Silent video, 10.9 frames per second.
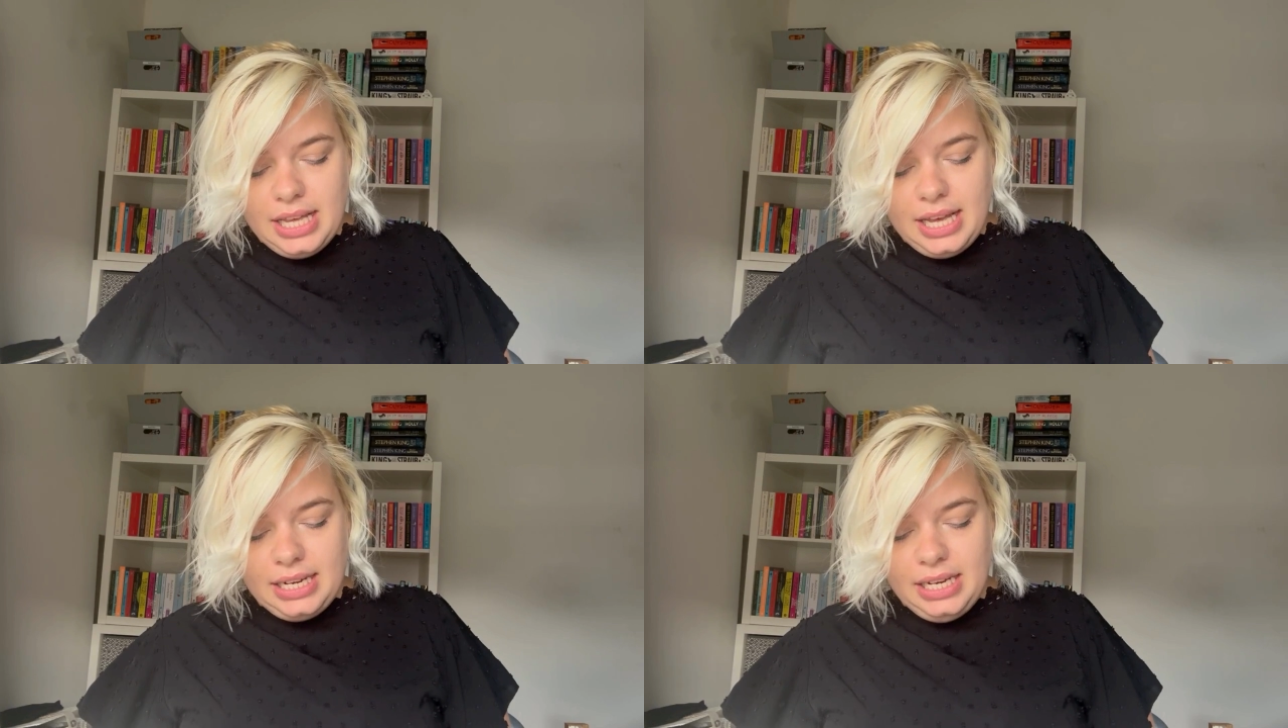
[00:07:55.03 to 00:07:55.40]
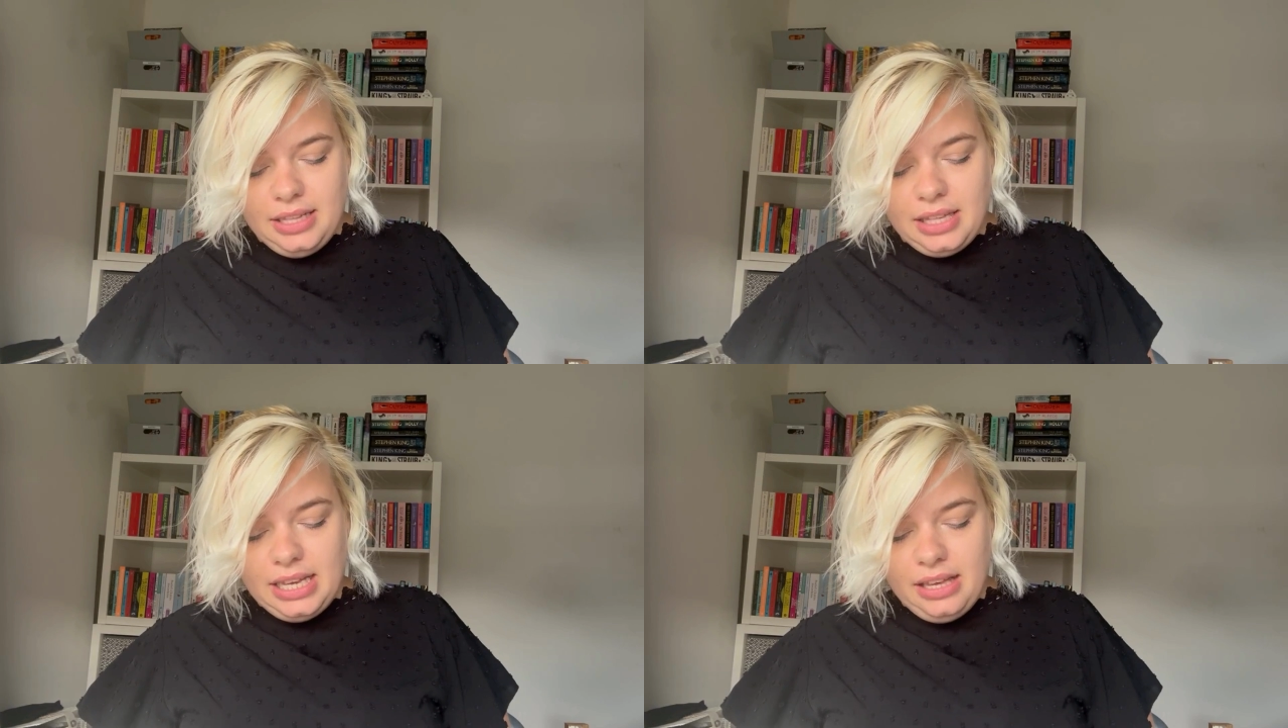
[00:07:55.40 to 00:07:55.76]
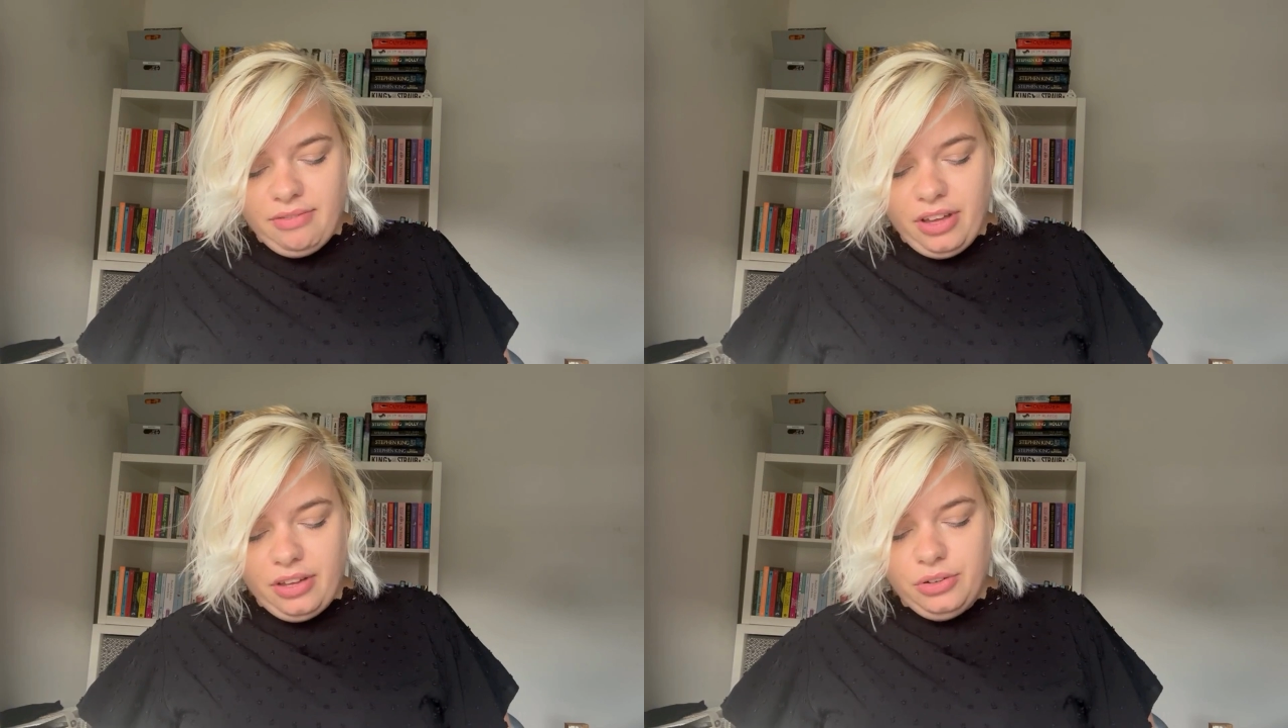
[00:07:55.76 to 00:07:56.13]
and neither
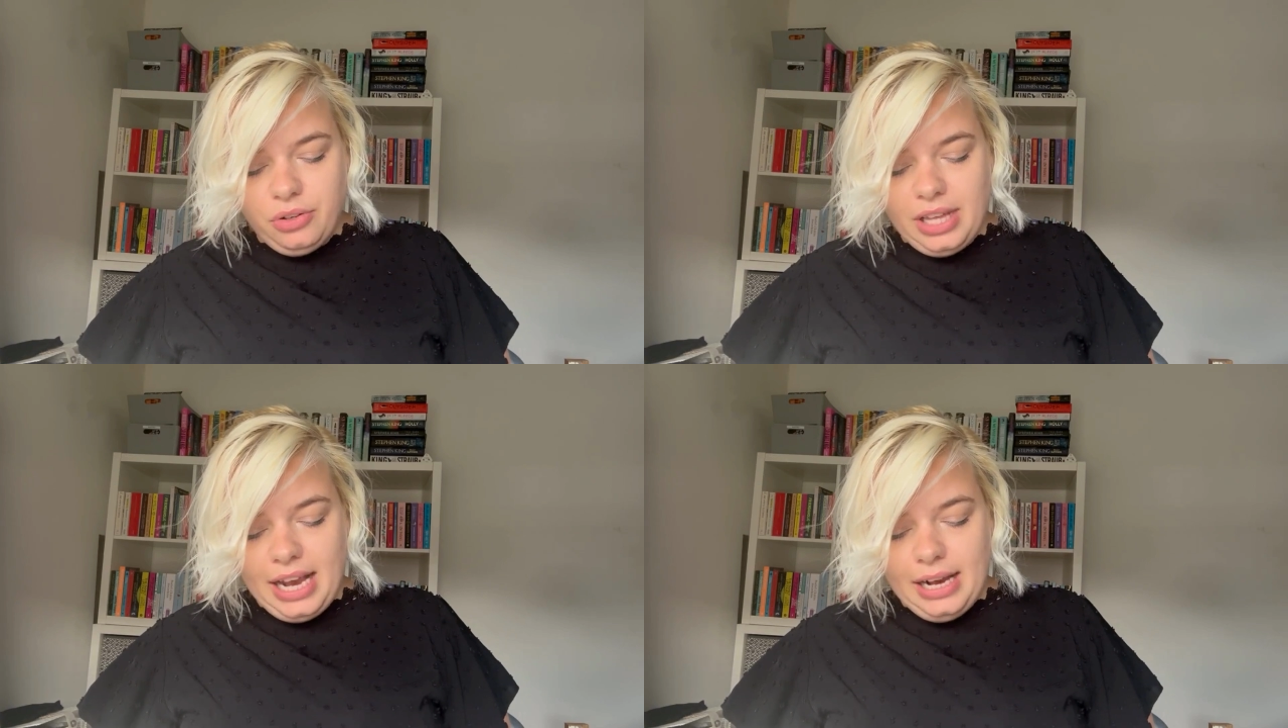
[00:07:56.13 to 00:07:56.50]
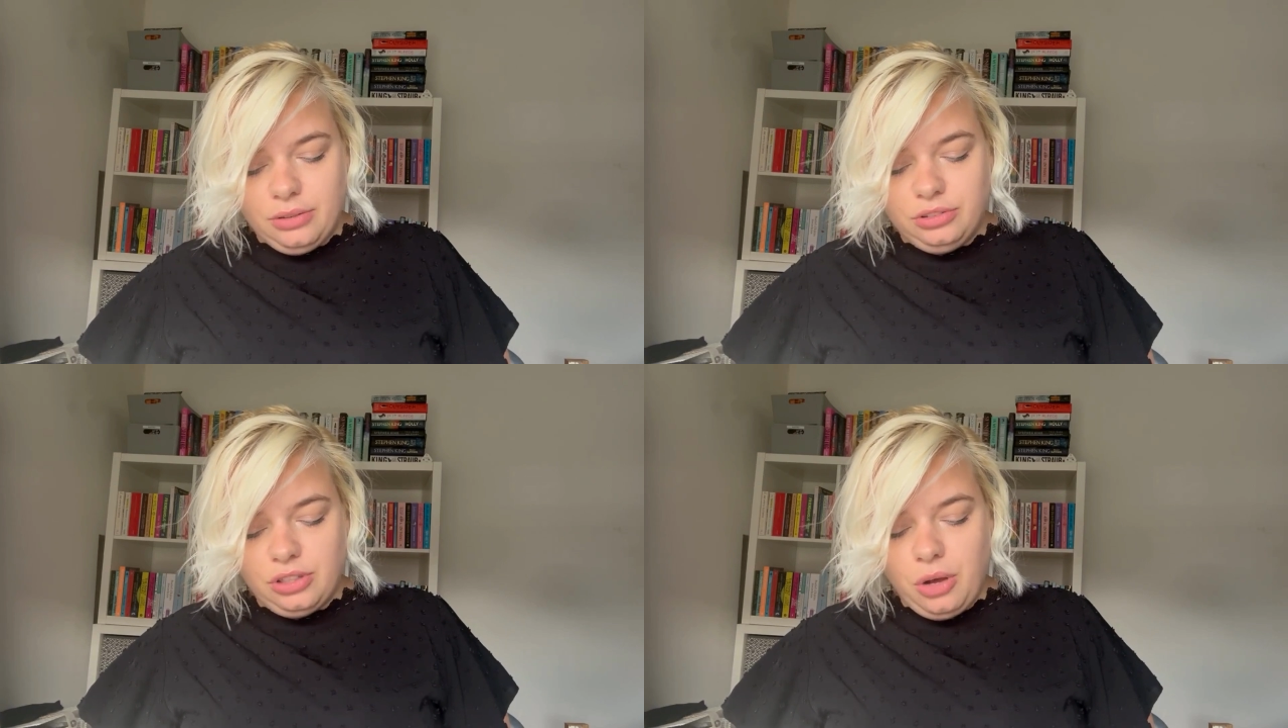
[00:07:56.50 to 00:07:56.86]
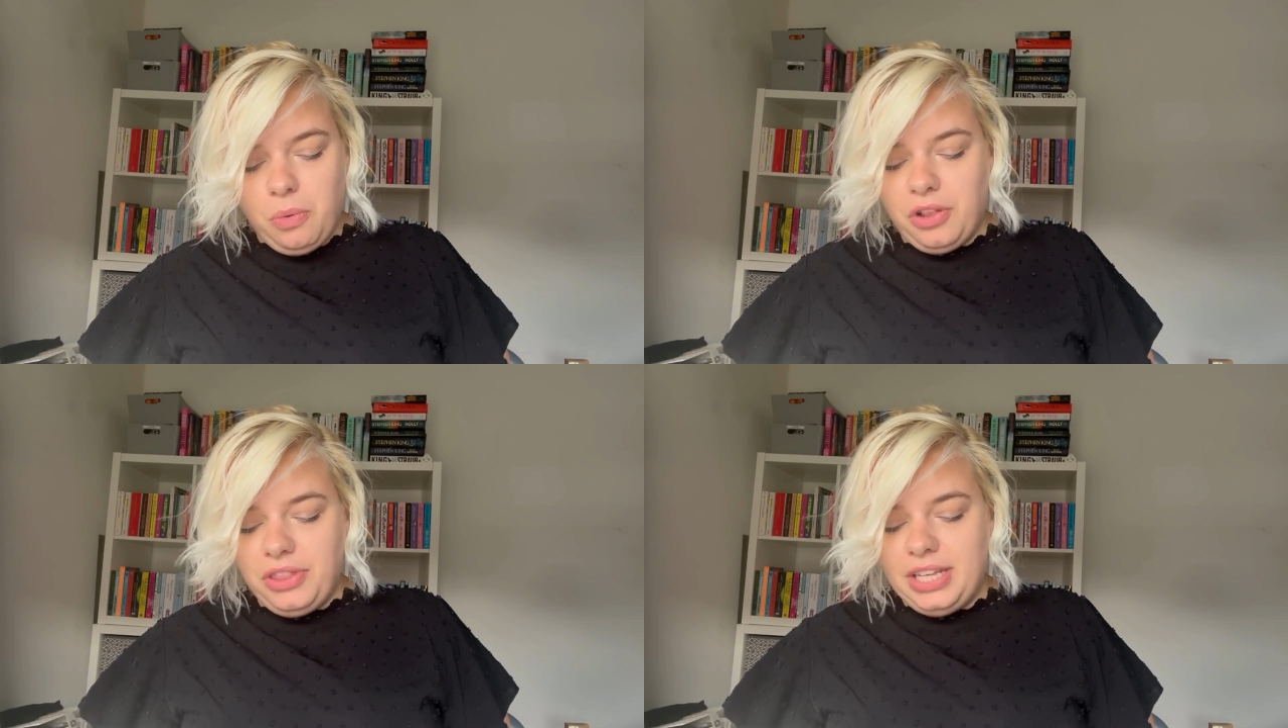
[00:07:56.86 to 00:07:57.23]
Eva nor the house are what